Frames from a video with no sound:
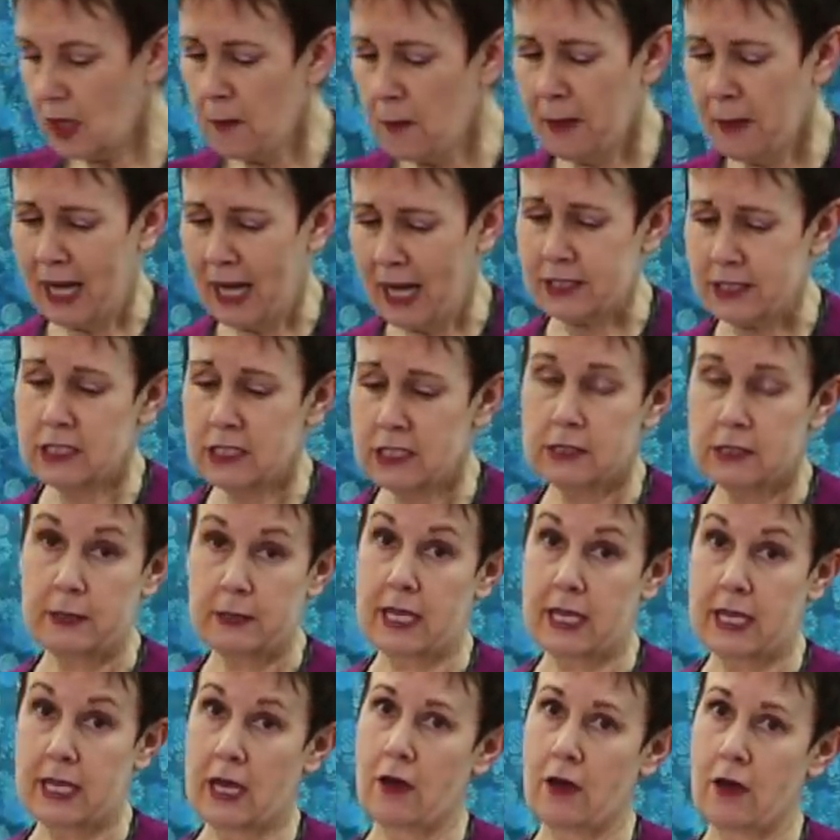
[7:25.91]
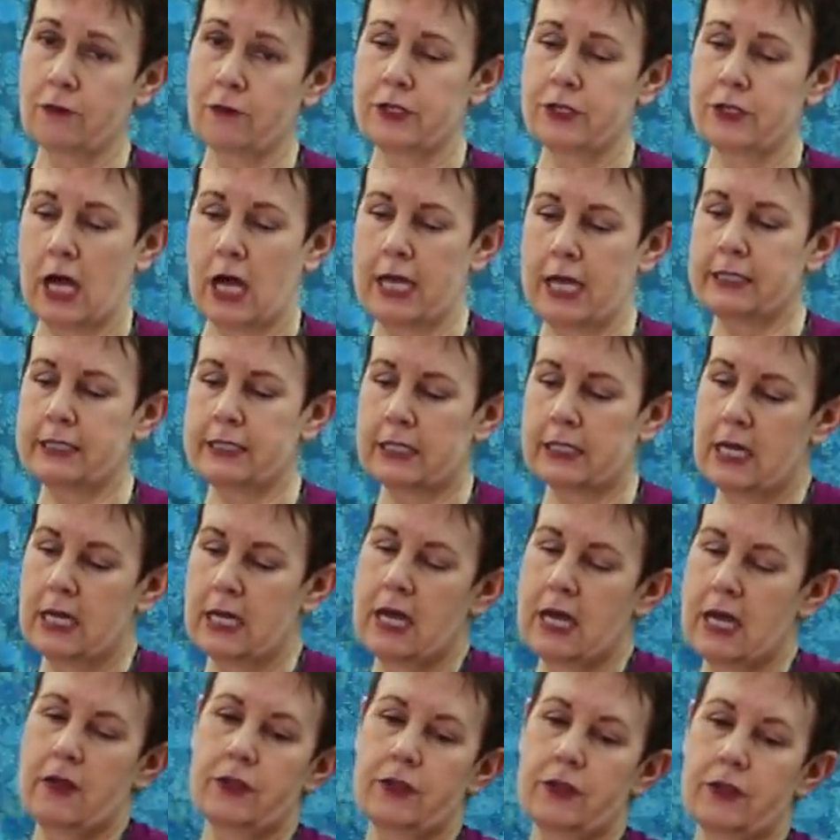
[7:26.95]
But speaking of dies,
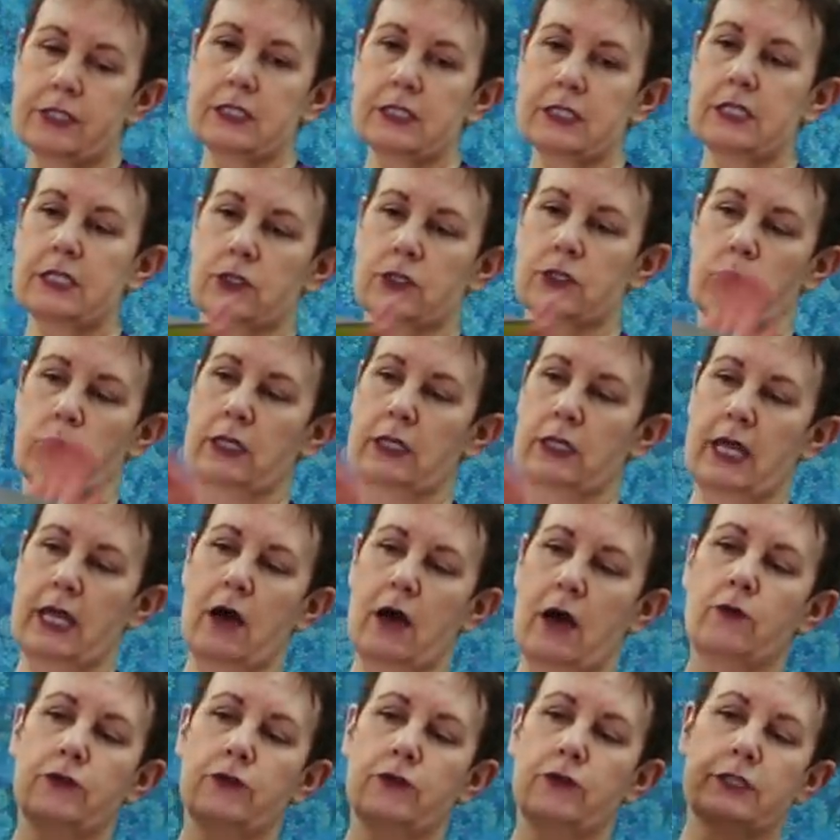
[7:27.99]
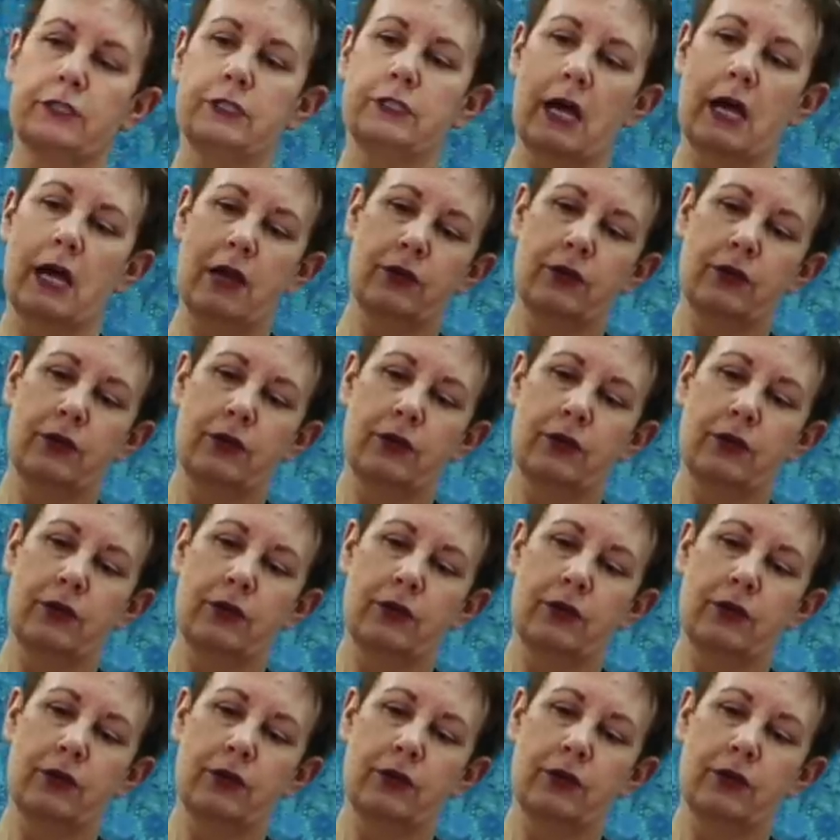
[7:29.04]
this is a really helpful die.